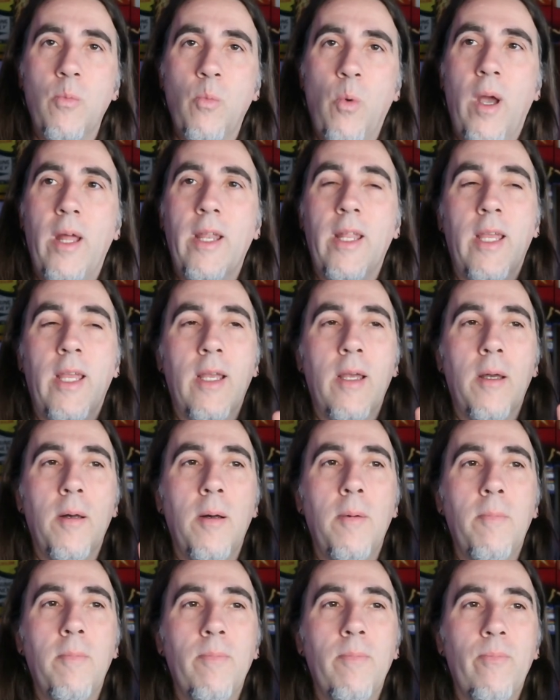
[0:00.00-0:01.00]
and wedding,
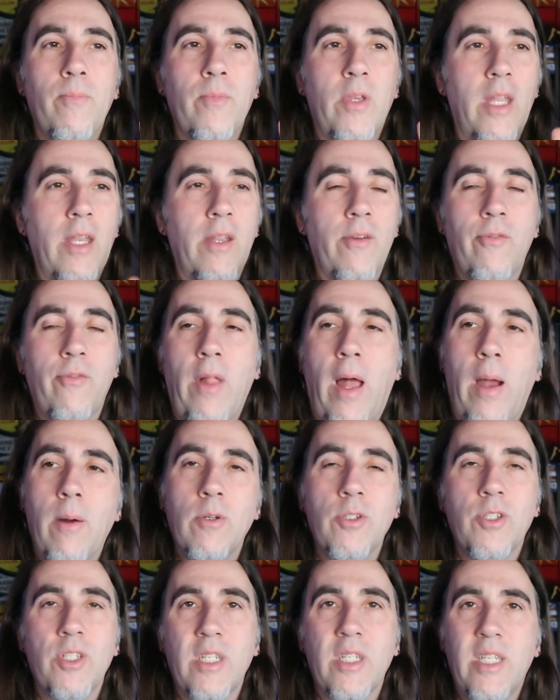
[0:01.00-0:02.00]
um, getting
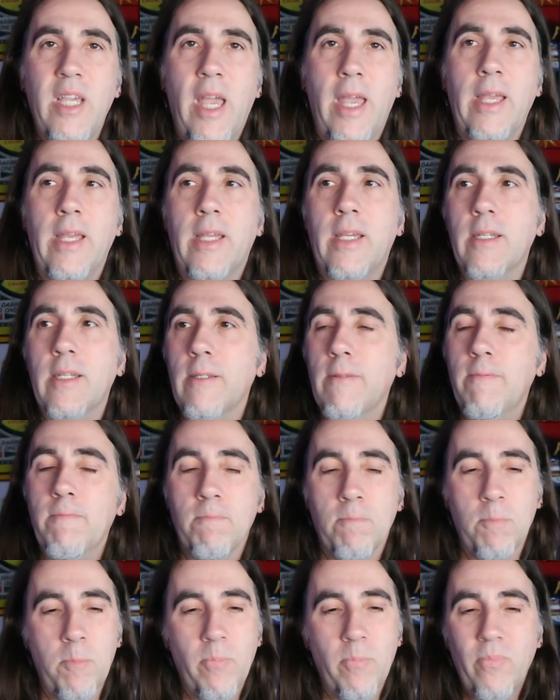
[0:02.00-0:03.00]
flowers and cake
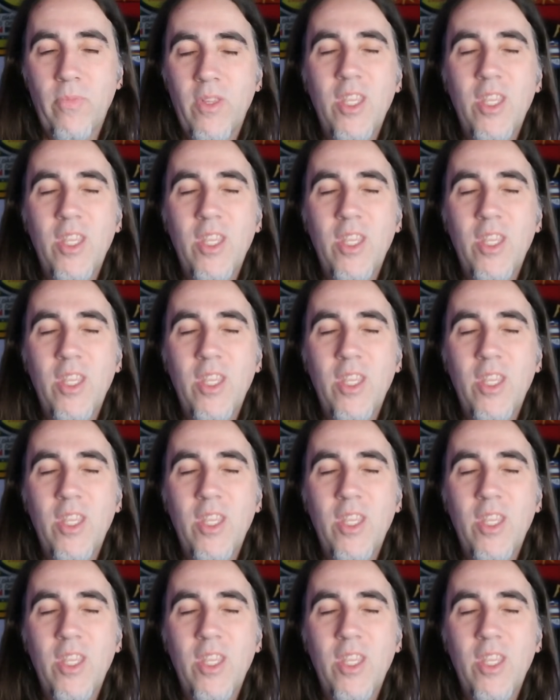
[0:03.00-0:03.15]
and,